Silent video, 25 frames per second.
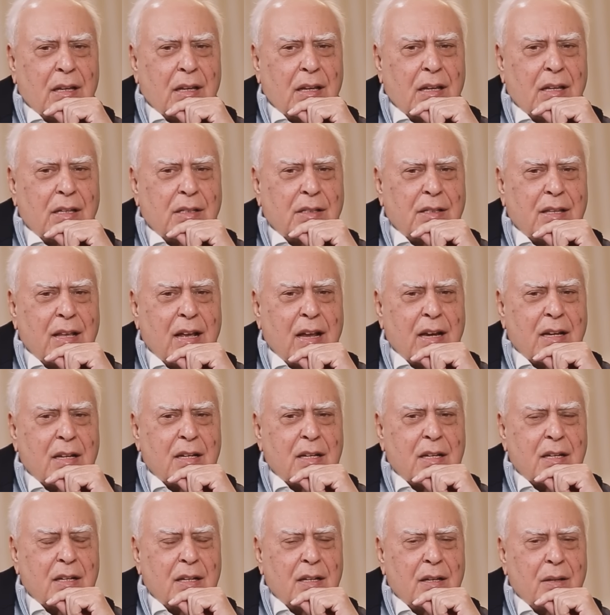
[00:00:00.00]
is
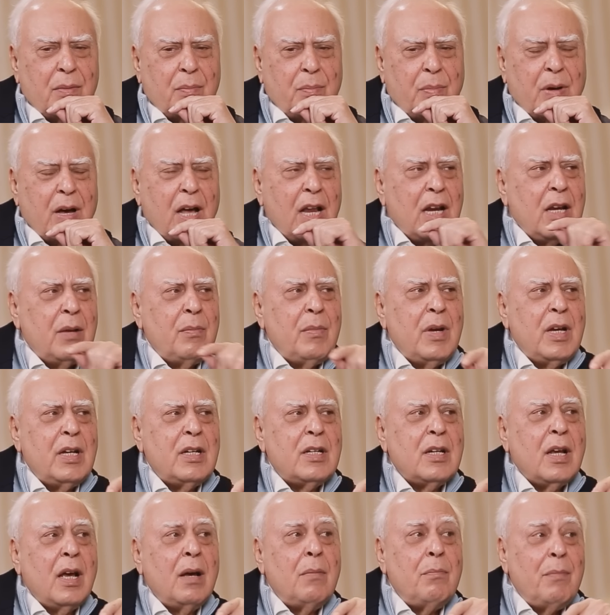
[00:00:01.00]
that
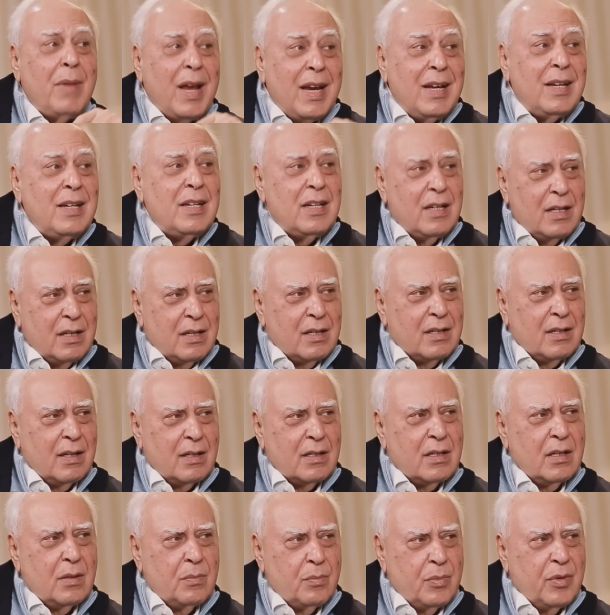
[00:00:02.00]
Parliament amended
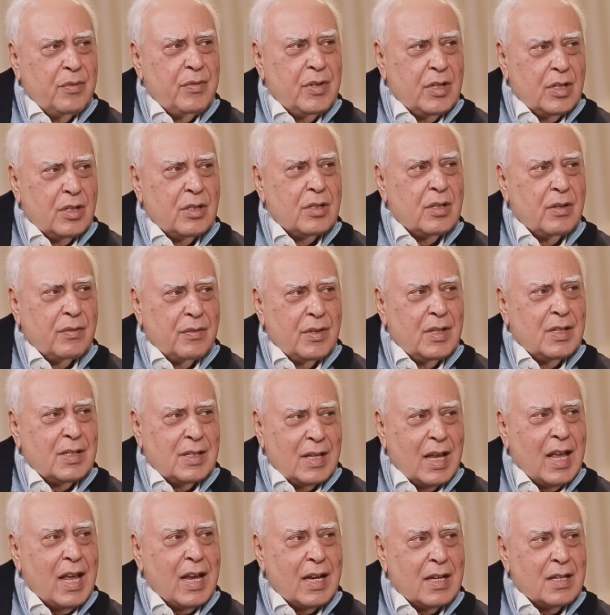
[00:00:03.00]
certain provisions of
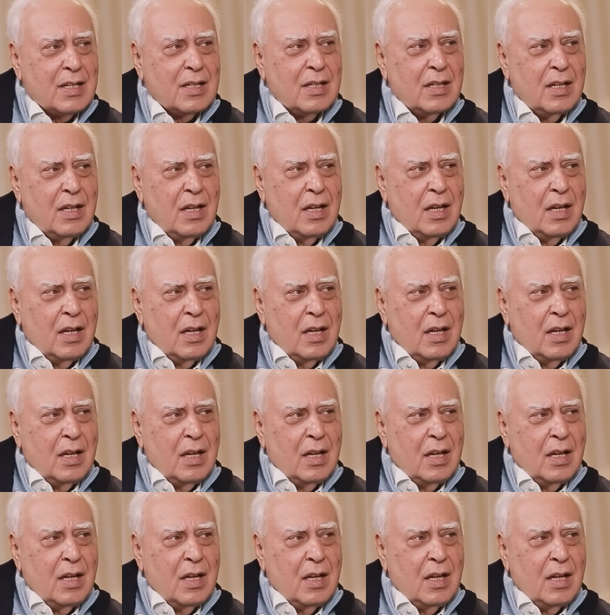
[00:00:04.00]
this act